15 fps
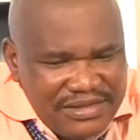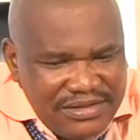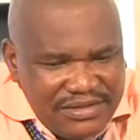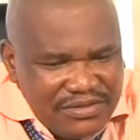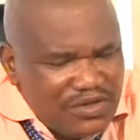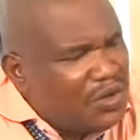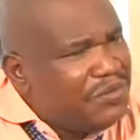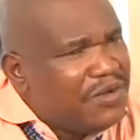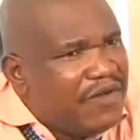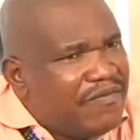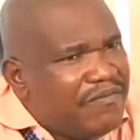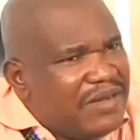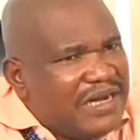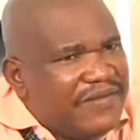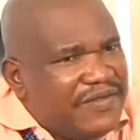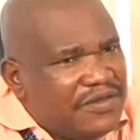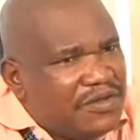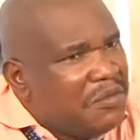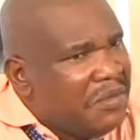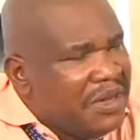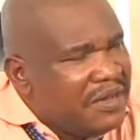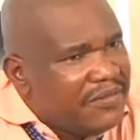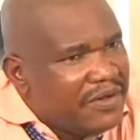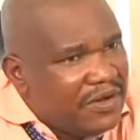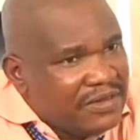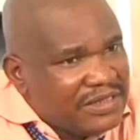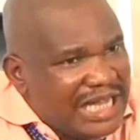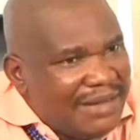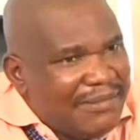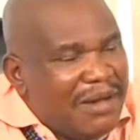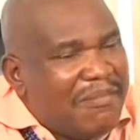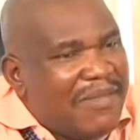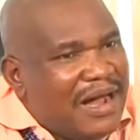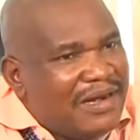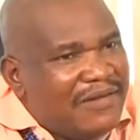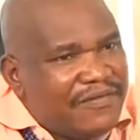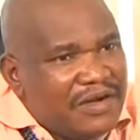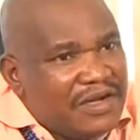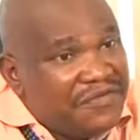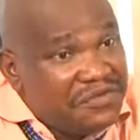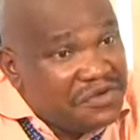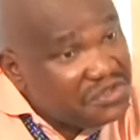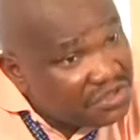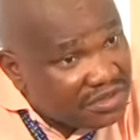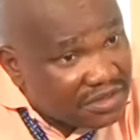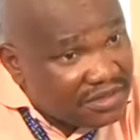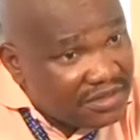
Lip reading: should not be of benefit to me because I'm a man for the future.